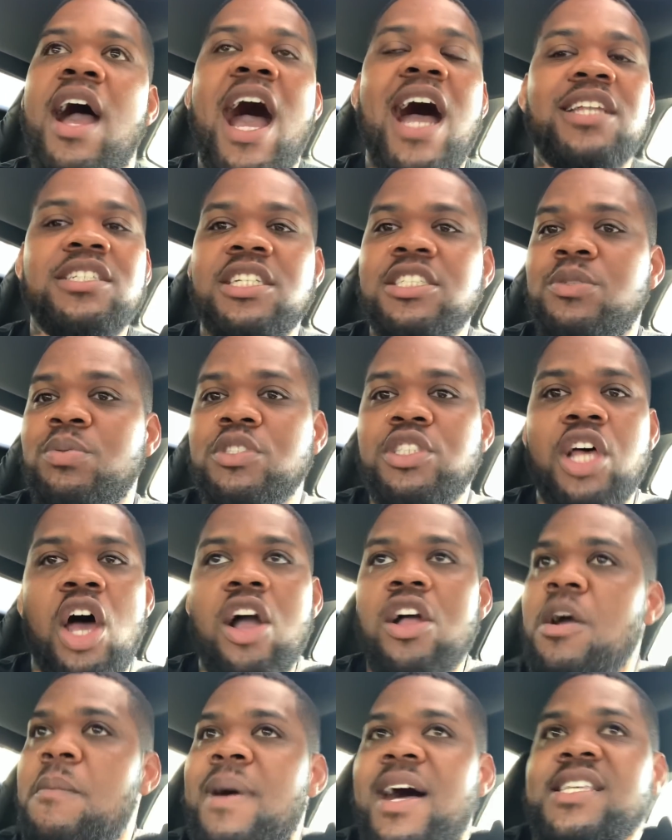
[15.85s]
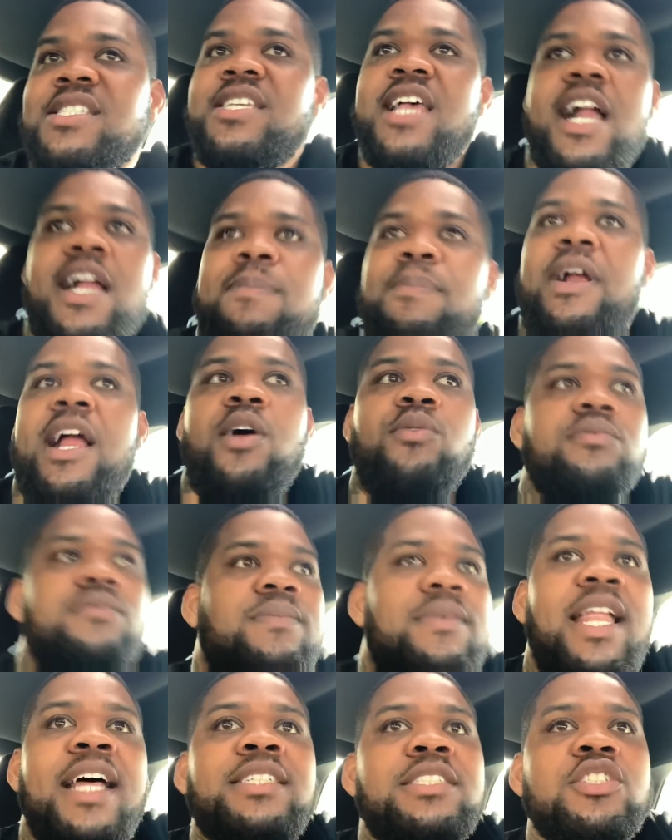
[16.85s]
I just was talking about Zach Brown
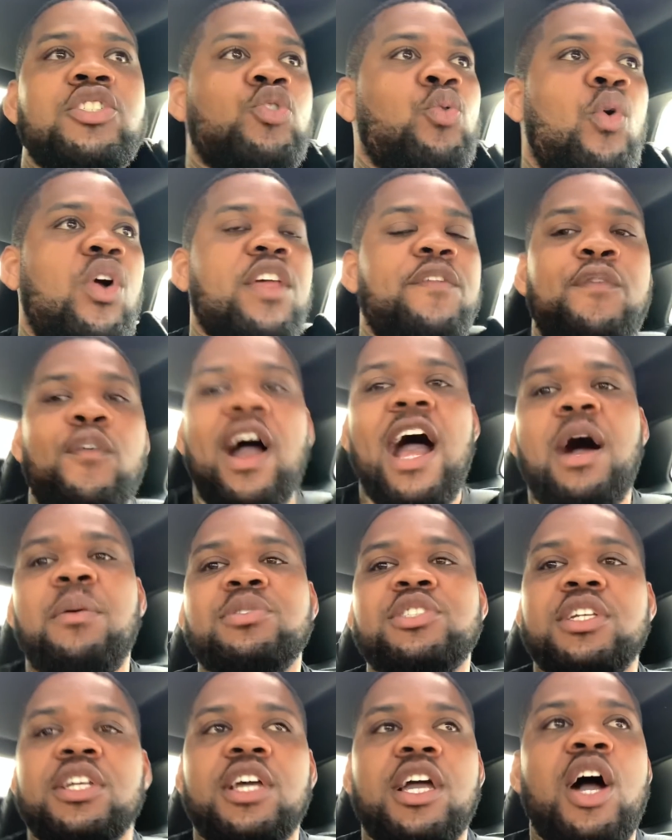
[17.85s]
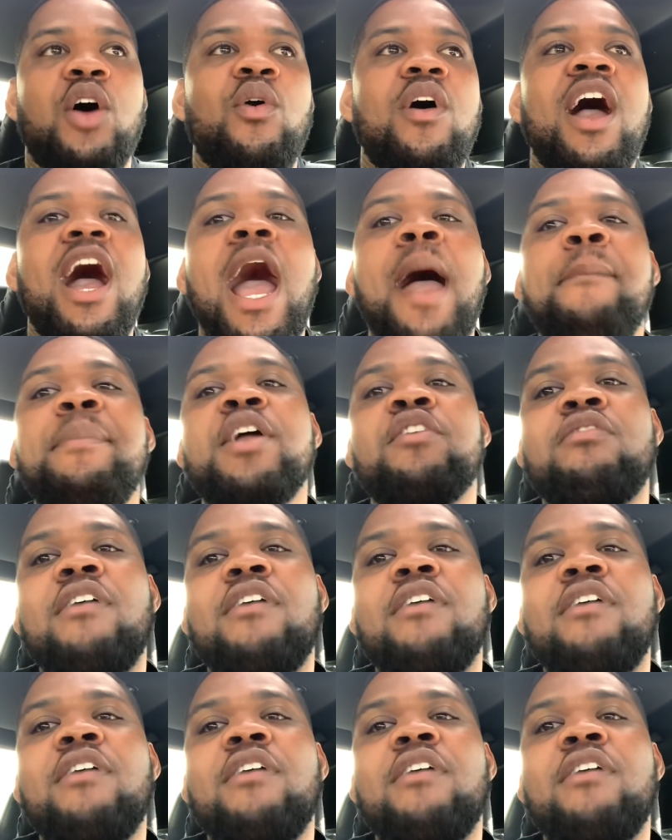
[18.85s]
less than 24 hours ago. I'll be